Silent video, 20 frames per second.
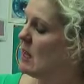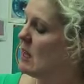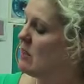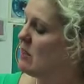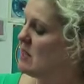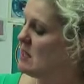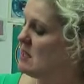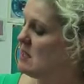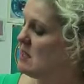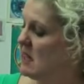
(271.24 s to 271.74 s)

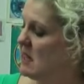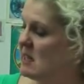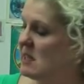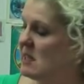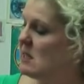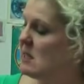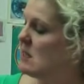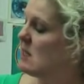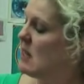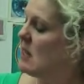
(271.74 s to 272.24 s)
This
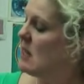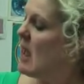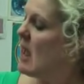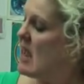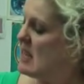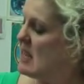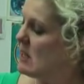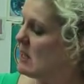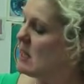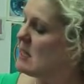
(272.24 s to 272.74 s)
test,
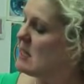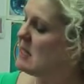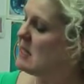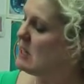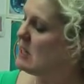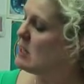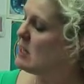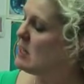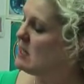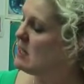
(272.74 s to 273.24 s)
as I
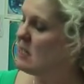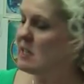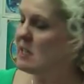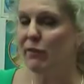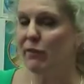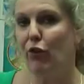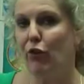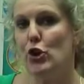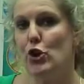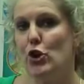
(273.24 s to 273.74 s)
said, tests
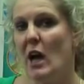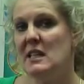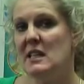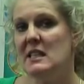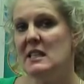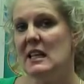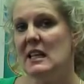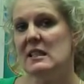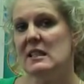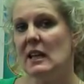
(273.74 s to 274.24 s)
for
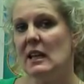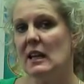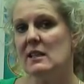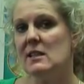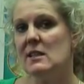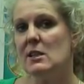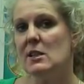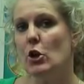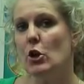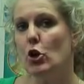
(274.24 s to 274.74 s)

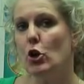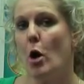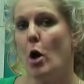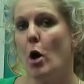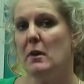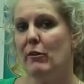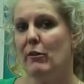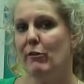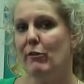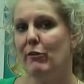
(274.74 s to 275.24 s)
96
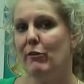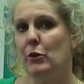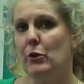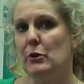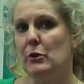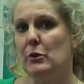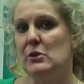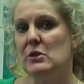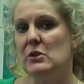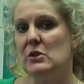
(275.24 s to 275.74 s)
common
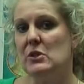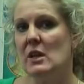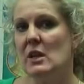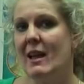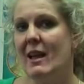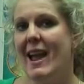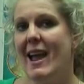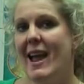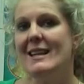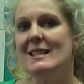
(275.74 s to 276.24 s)
foods
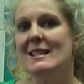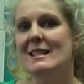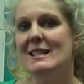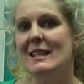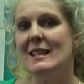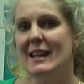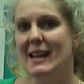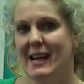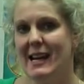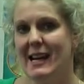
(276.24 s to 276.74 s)
and is
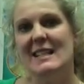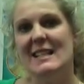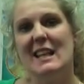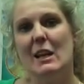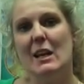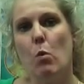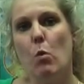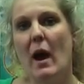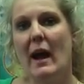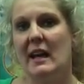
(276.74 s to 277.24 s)
an easy
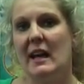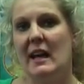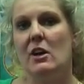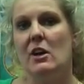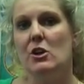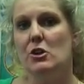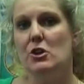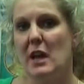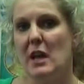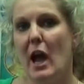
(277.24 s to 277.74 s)
way
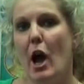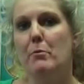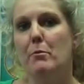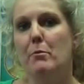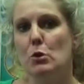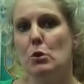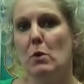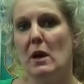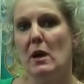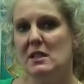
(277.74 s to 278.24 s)
to help
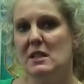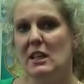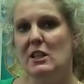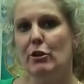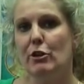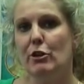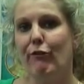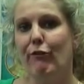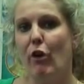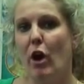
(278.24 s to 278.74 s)
to
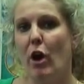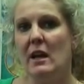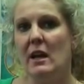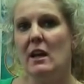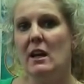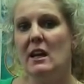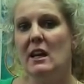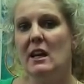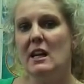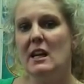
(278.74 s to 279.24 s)
identify
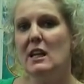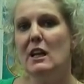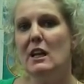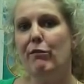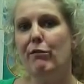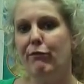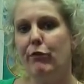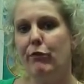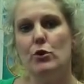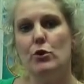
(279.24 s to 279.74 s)
any
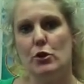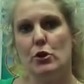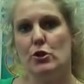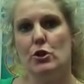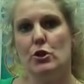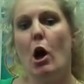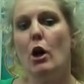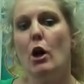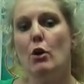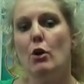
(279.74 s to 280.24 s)
food
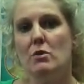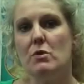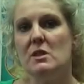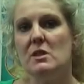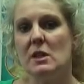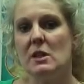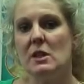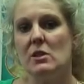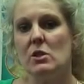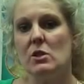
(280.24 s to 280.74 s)

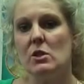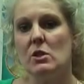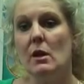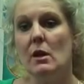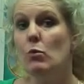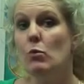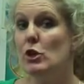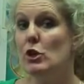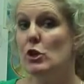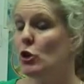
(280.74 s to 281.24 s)
intolerances
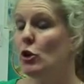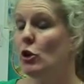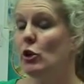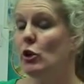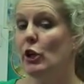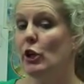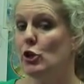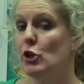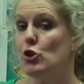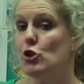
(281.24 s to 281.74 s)
which
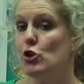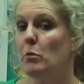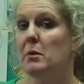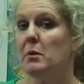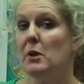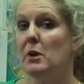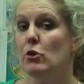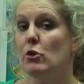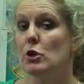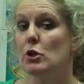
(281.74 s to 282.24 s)
could
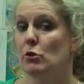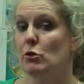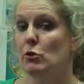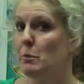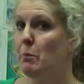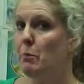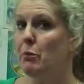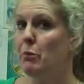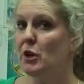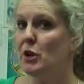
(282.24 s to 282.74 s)
contribute to
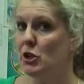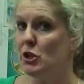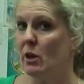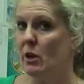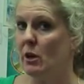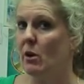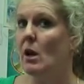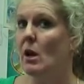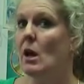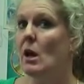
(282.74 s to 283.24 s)

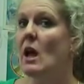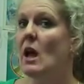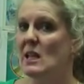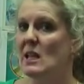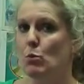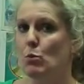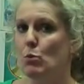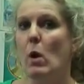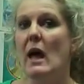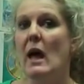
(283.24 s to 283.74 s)
depression
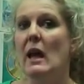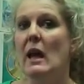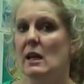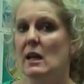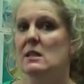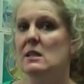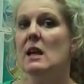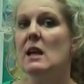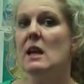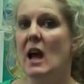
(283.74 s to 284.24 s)
as well
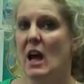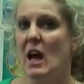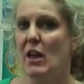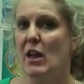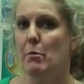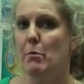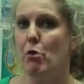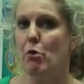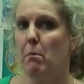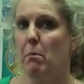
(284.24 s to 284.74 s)
as
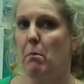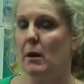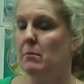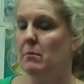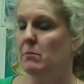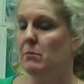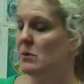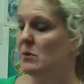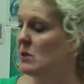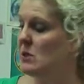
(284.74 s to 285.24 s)
other
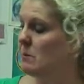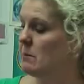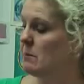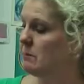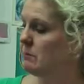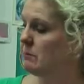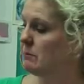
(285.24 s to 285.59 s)
problems.